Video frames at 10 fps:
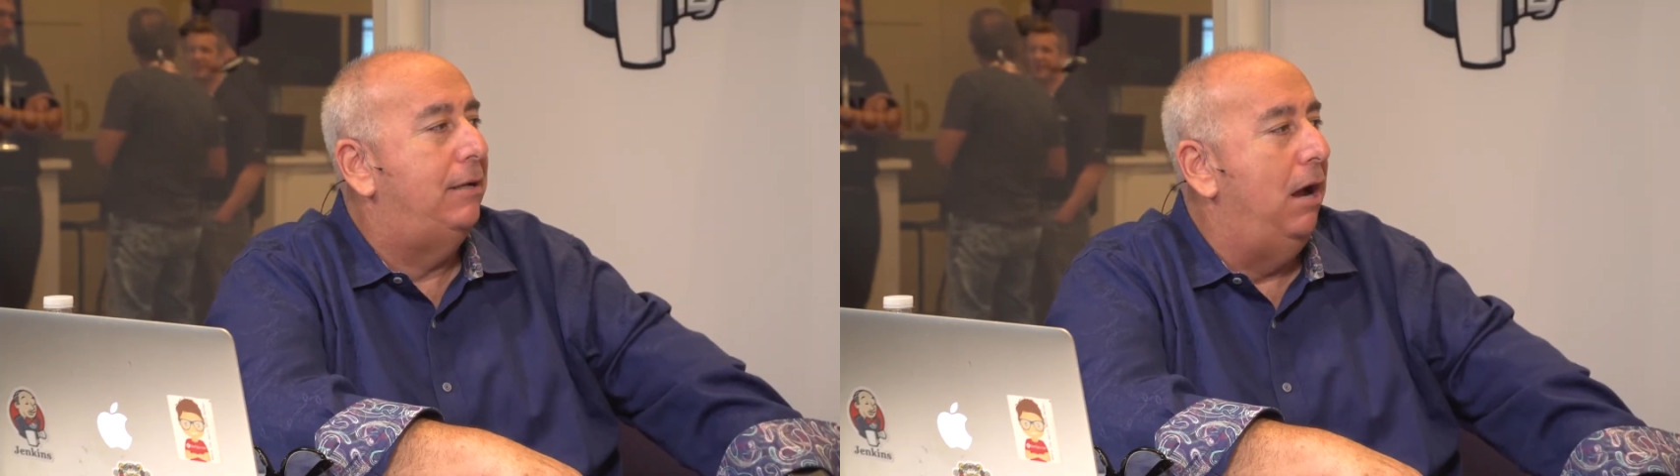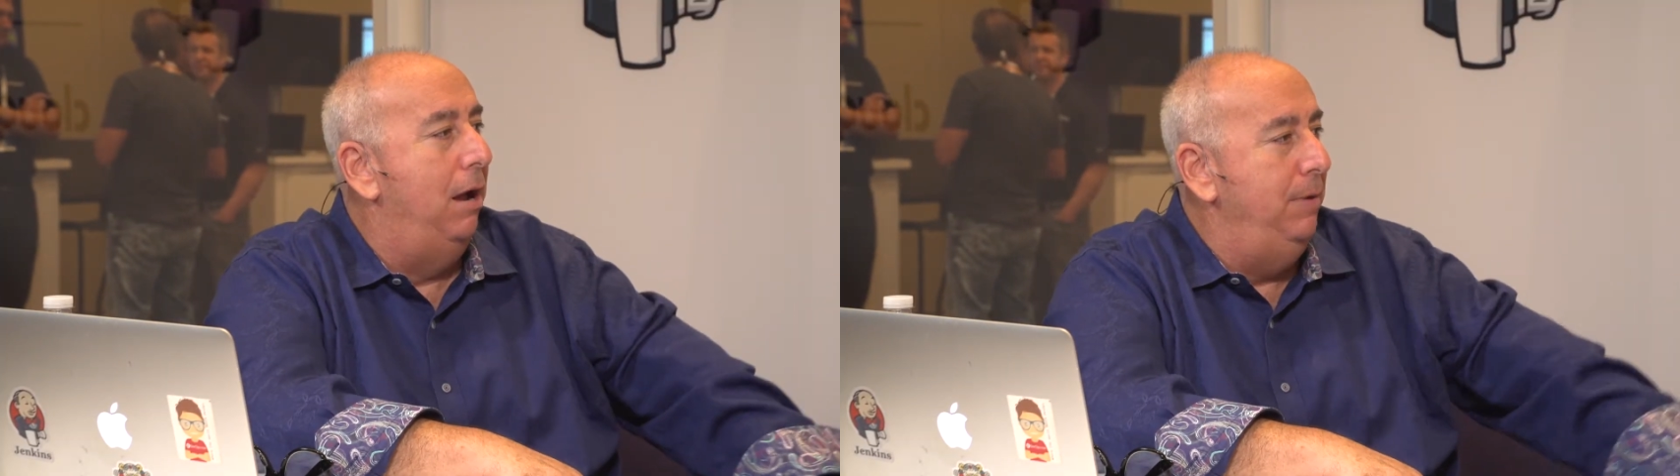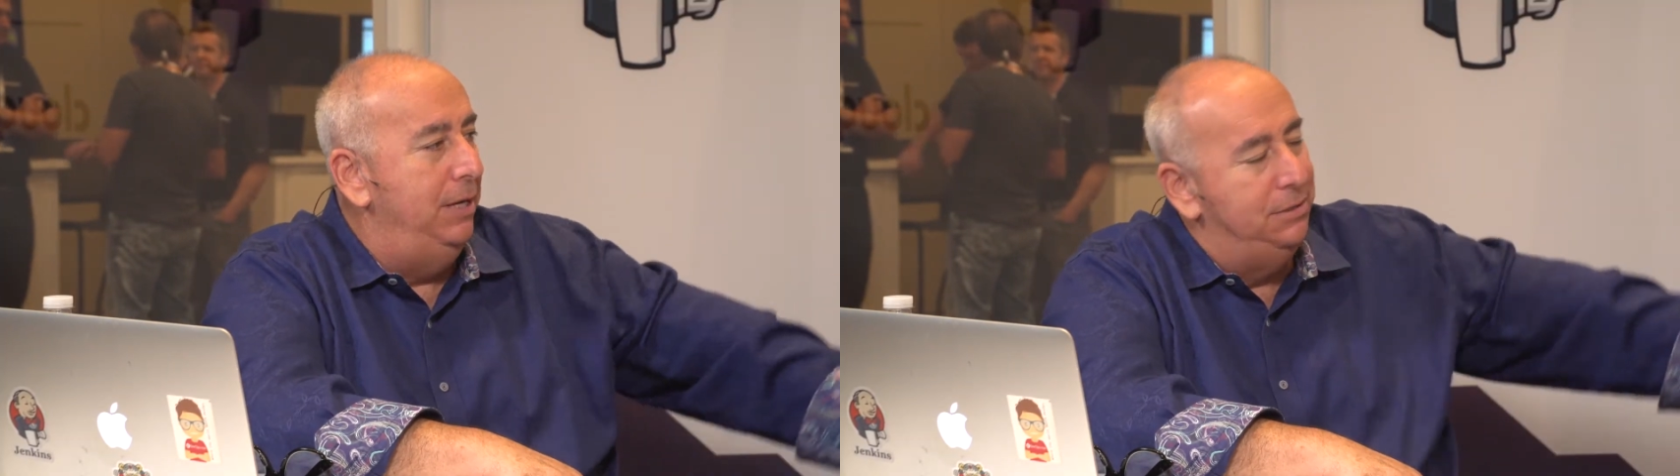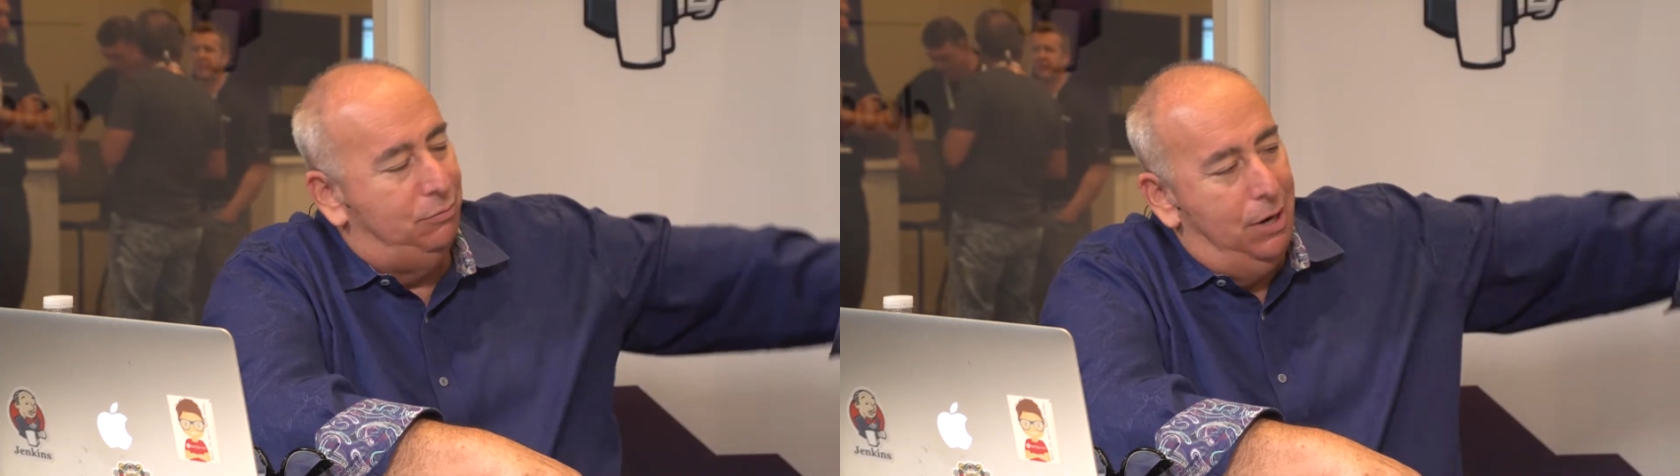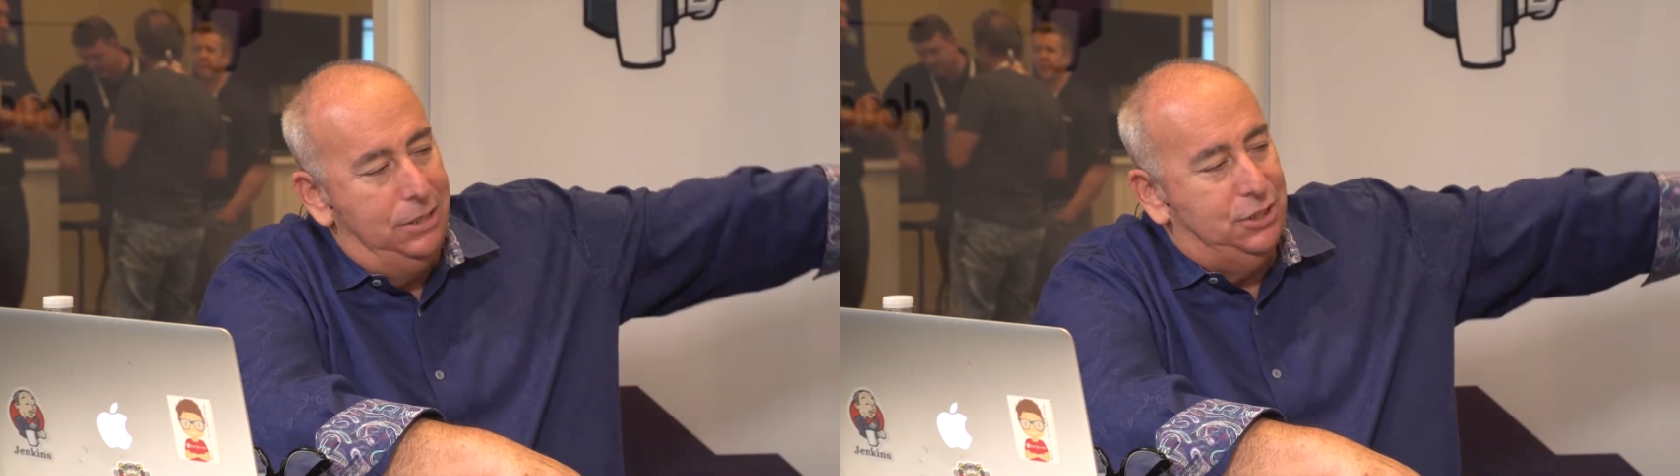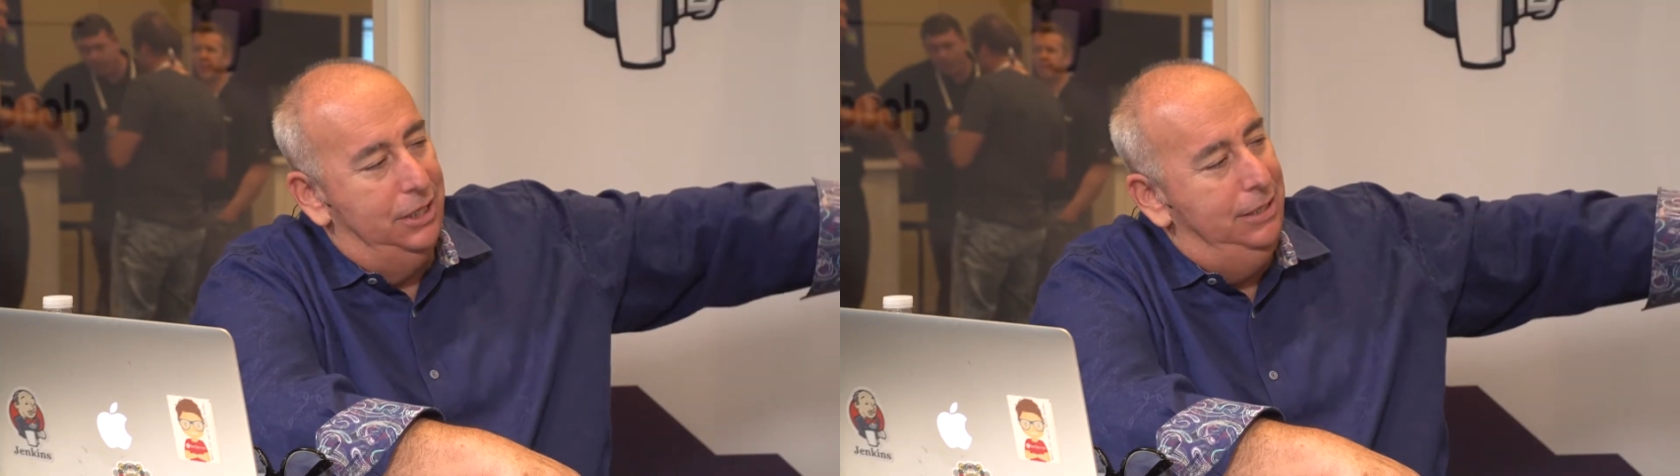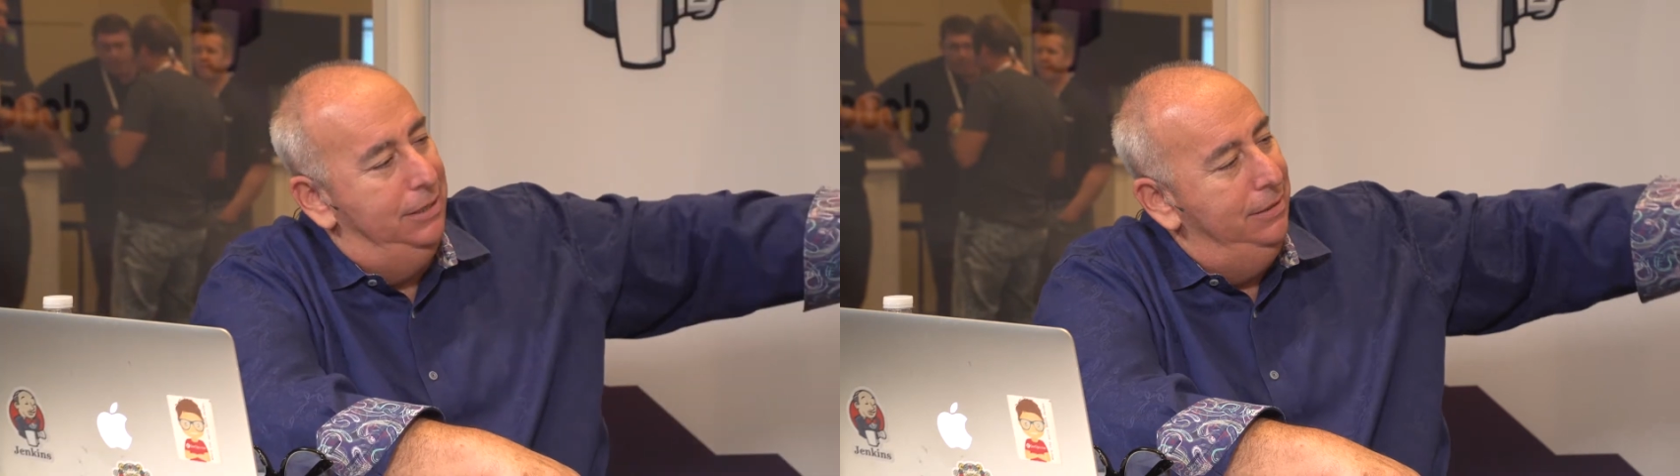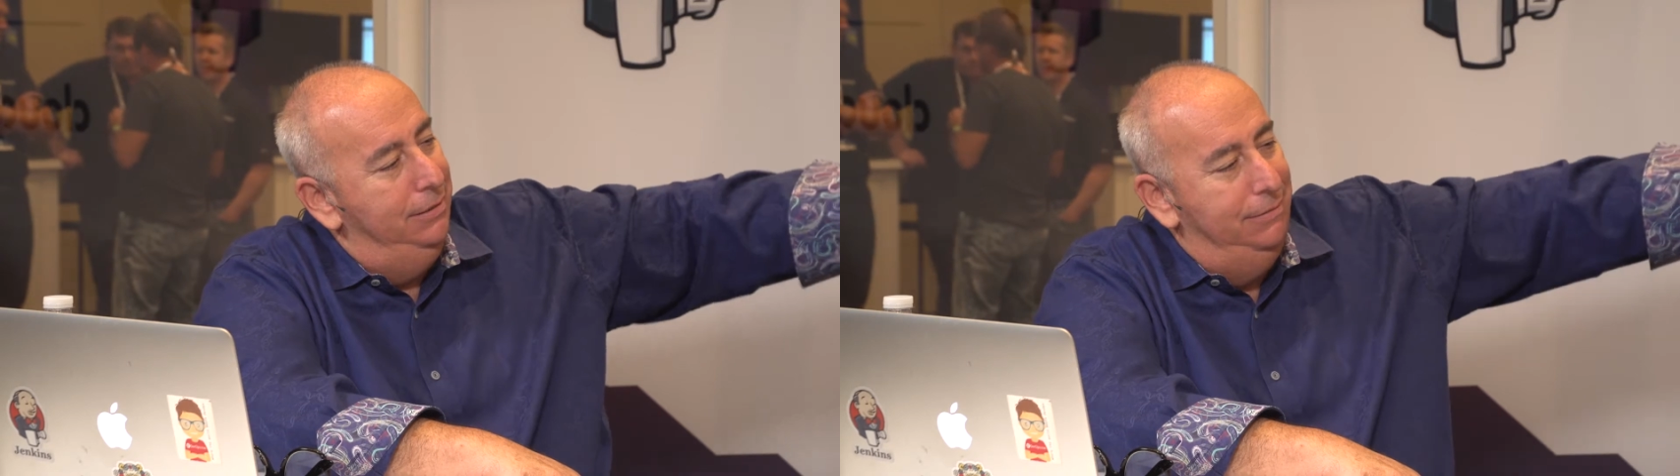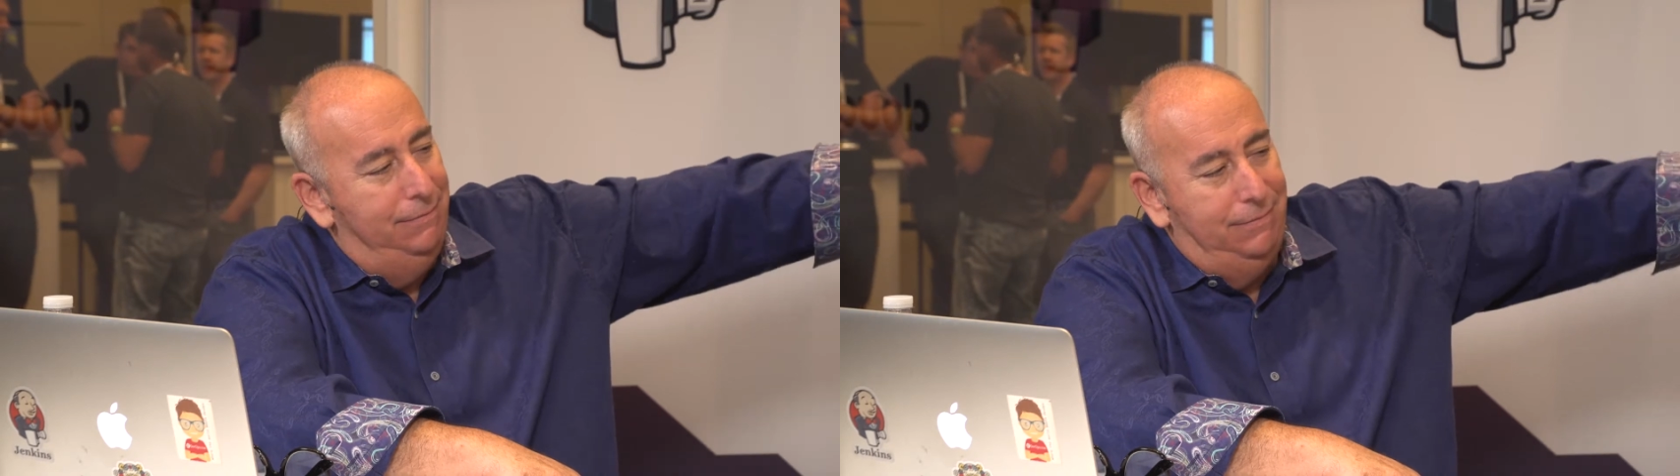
communist Russian